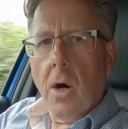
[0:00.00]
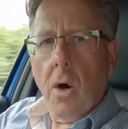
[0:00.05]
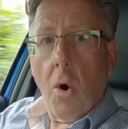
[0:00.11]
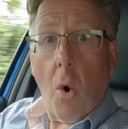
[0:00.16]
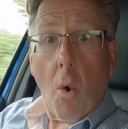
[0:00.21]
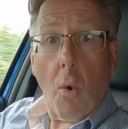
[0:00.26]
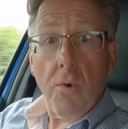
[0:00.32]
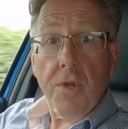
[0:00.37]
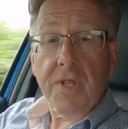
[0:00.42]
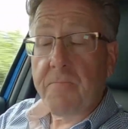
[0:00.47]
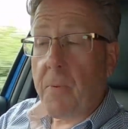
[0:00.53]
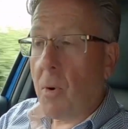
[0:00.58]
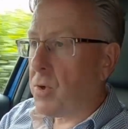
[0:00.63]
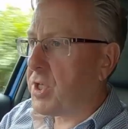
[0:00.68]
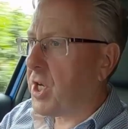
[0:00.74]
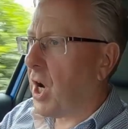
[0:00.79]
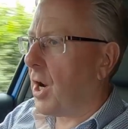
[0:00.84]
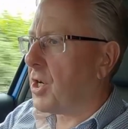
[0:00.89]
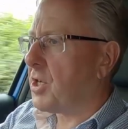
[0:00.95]
All
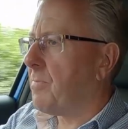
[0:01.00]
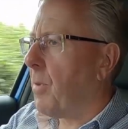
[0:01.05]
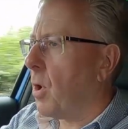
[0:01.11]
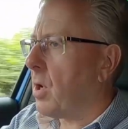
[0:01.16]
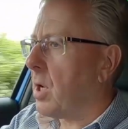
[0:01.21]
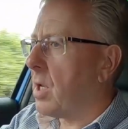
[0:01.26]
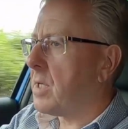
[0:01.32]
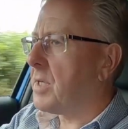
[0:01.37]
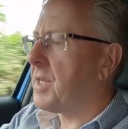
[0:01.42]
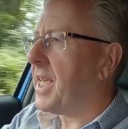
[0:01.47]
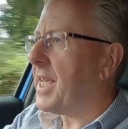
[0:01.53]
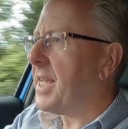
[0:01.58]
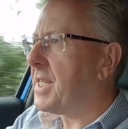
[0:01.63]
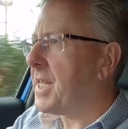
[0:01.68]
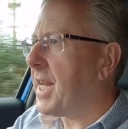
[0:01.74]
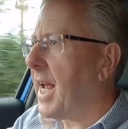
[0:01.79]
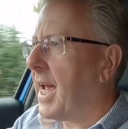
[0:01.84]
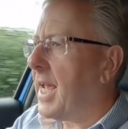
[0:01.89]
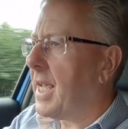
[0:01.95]
Sportage models
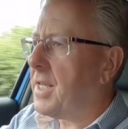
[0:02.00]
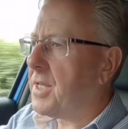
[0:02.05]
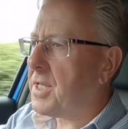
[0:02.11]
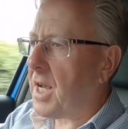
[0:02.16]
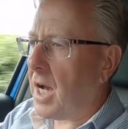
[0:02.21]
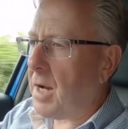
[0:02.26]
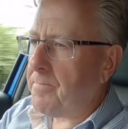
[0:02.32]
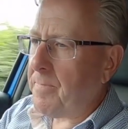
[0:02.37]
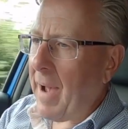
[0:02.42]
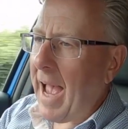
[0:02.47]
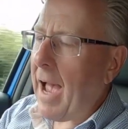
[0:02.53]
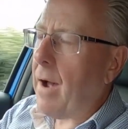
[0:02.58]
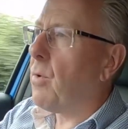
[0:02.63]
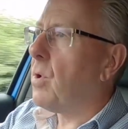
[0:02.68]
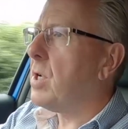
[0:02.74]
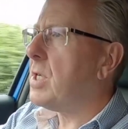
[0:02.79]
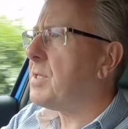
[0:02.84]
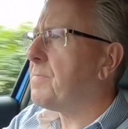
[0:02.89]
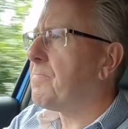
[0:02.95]
these days are
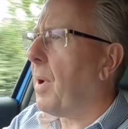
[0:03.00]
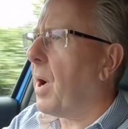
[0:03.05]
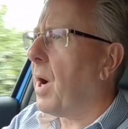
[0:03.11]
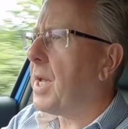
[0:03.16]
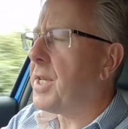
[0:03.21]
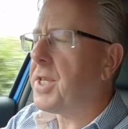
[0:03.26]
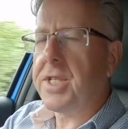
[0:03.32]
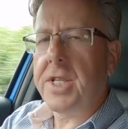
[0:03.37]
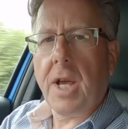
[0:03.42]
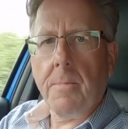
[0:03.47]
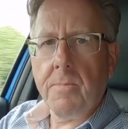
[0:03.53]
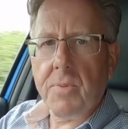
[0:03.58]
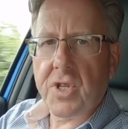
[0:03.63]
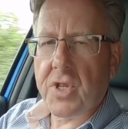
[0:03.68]
powered by some